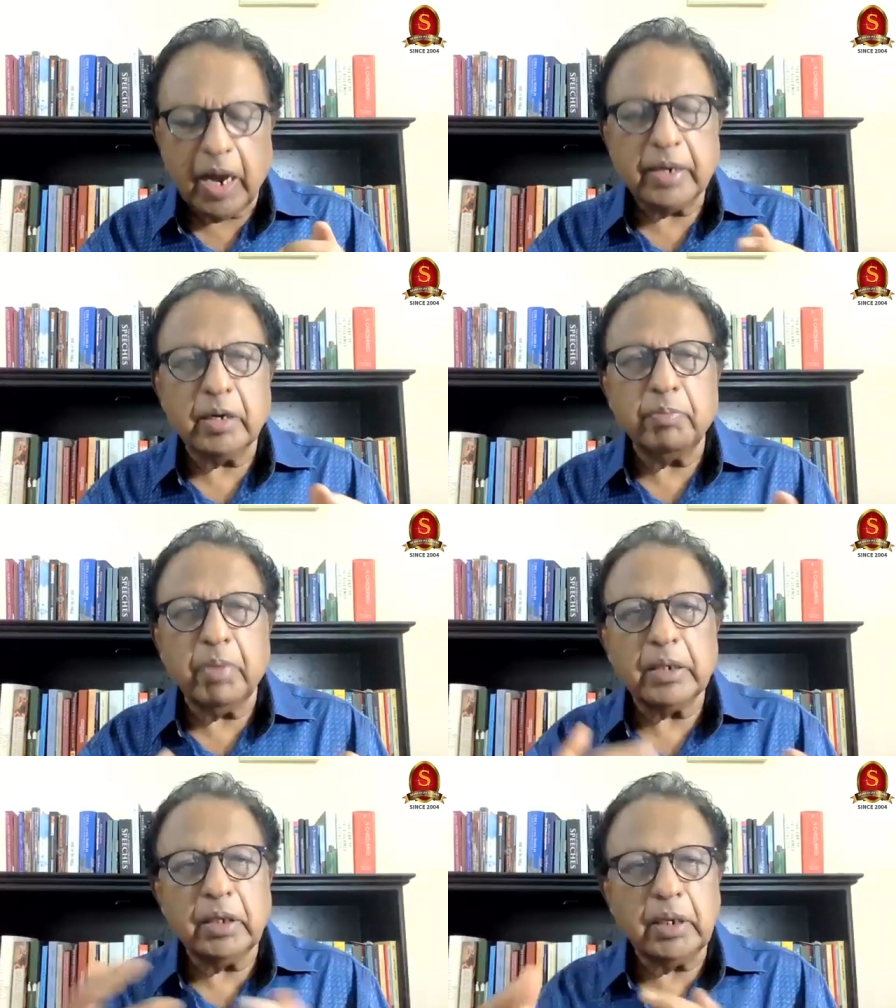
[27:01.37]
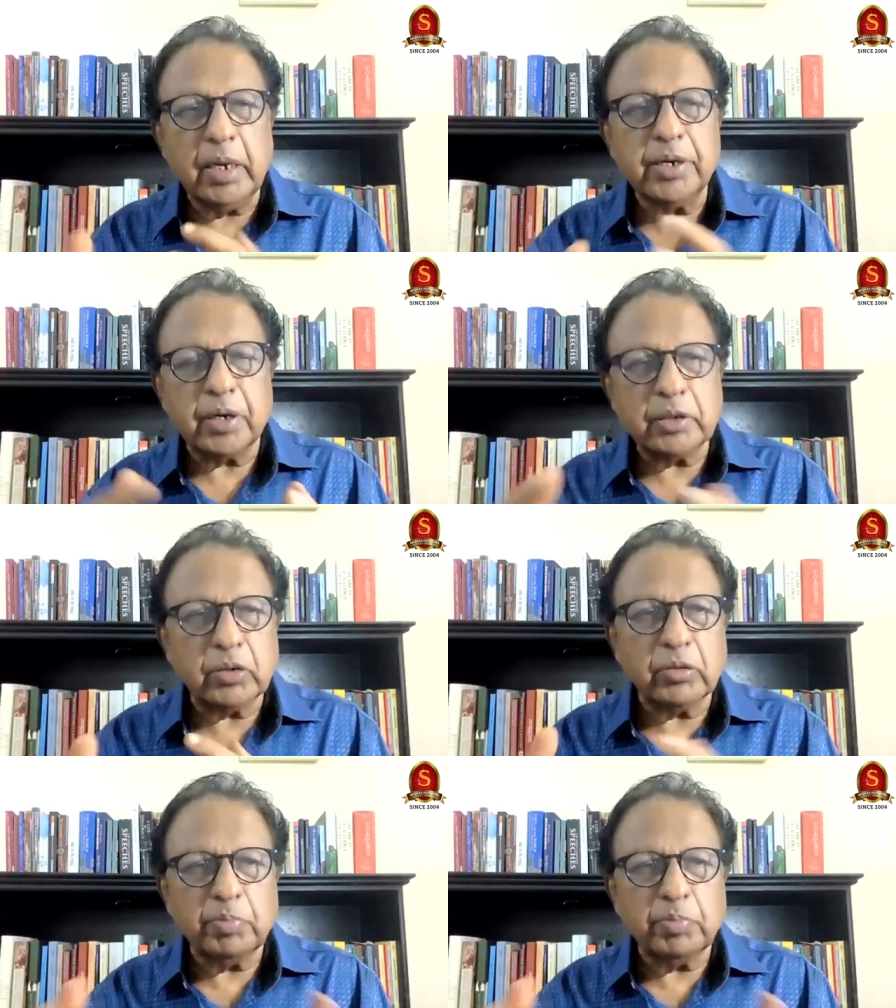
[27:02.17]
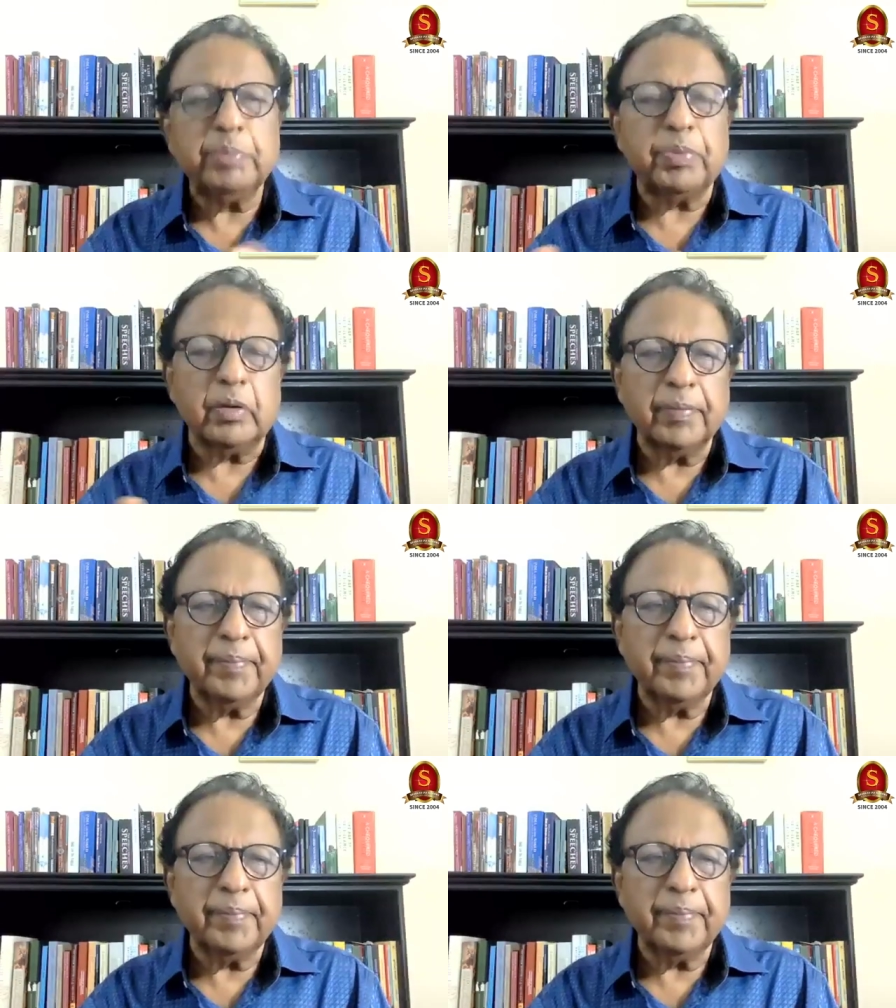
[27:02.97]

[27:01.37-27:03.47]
guided by the interests of the people,